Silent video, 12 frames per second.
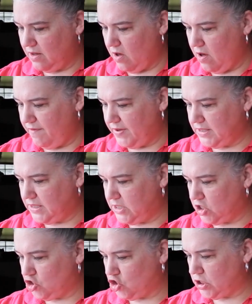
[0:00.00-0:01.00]
copy
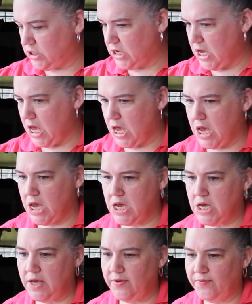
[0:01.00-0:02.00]

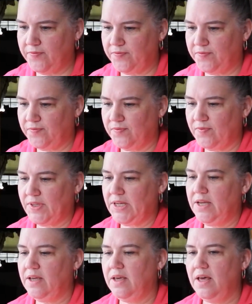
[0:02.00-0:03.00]
tag.
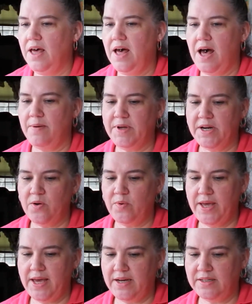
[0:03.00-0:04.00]
I'm going to go
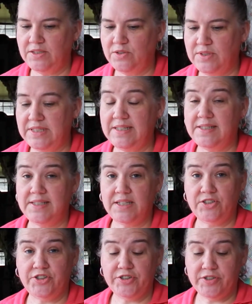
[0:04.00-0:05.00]
ahead and do
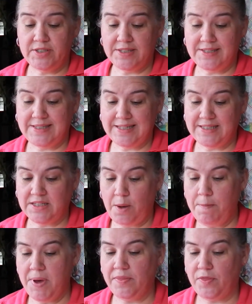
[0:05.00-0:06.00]
D-Stitcher's
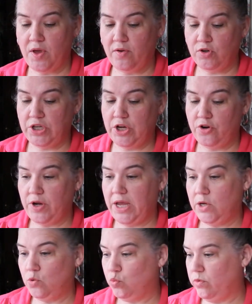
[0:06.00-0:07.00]
six-month year
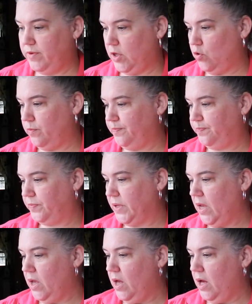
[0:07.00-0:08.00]
in review.
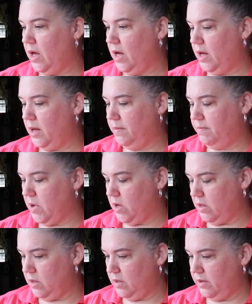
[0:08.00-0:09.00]
Um,
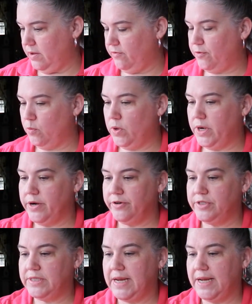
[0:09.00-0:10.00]
from what I
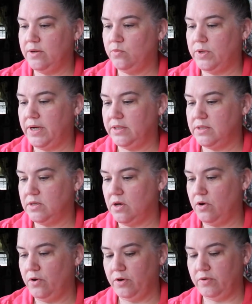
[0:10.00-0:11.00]
understand, when I
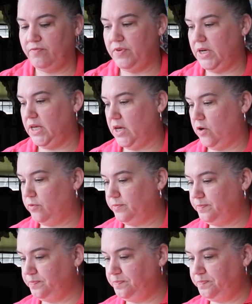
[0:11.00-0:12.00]
saw her video,
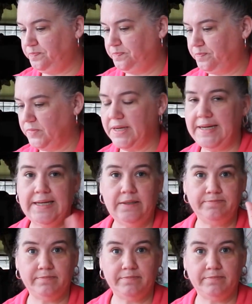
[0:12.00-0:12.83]
Heidi,